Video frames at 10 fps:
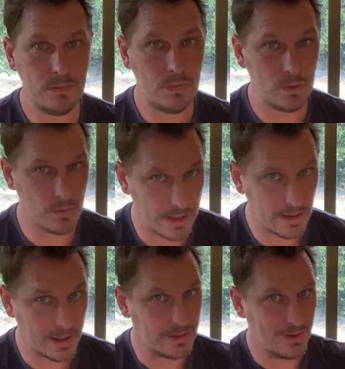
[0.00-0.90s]
Right,
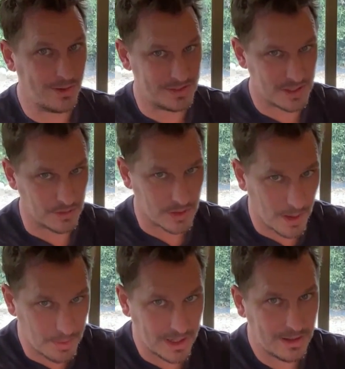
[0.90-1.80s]
I can go to this other
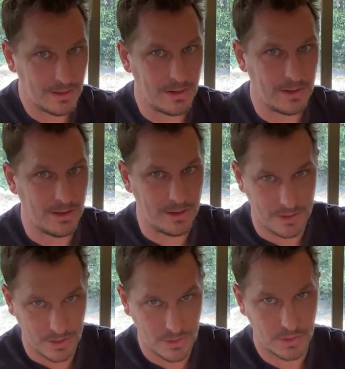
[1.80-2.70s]
company and
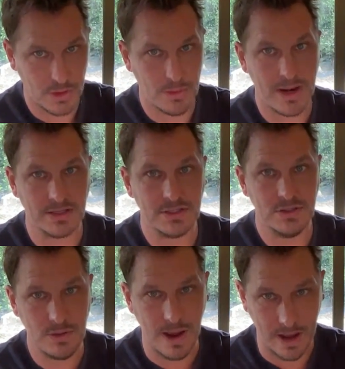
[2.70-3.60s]
they're doing Kubernetes
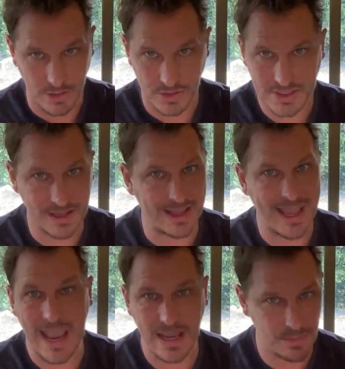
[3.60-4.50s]
too. I understand like
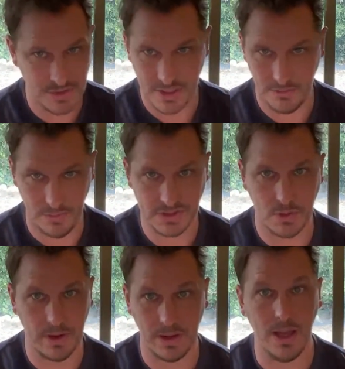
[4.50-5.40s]
80% of what's
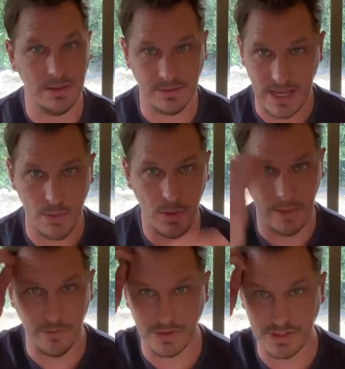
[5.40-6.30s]
going on day
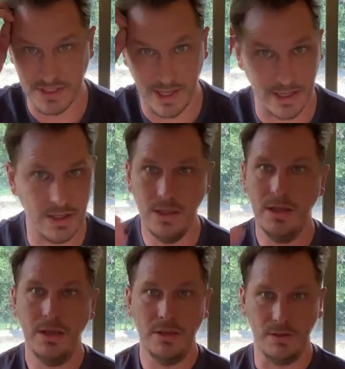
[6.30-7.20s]
one versus like
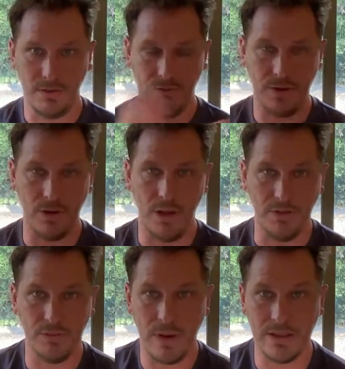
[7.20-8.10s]
you've configured all
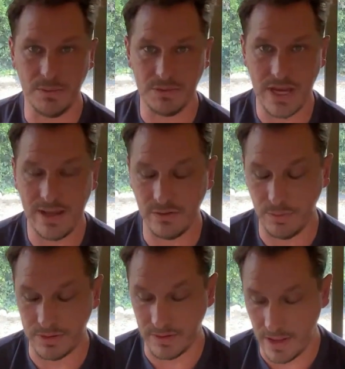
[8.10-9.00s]
this random jazz you
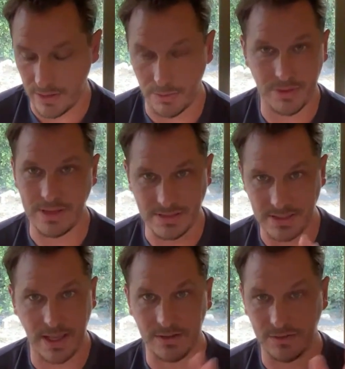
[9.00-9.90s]
put together with
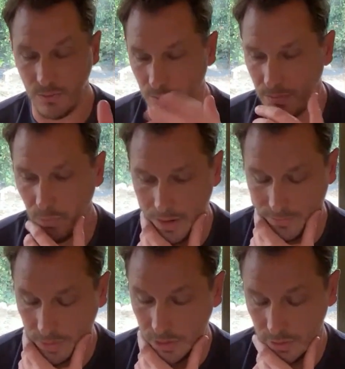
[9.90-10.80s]
ECS and
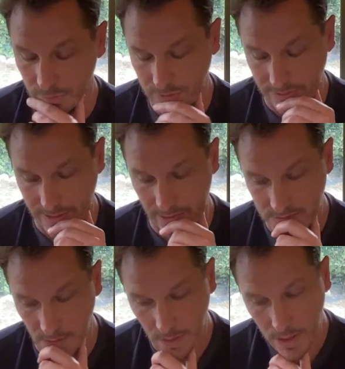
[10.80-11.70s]
whatever glue you've put together.
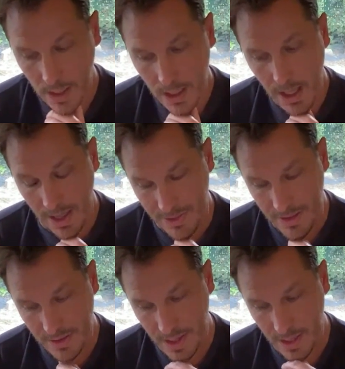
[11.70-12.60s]
So I
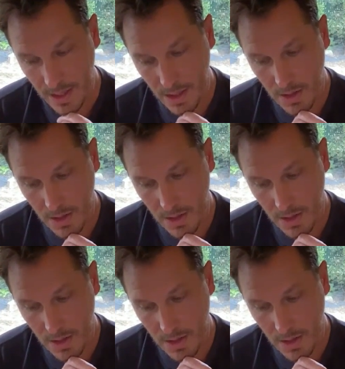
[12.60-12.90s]
think that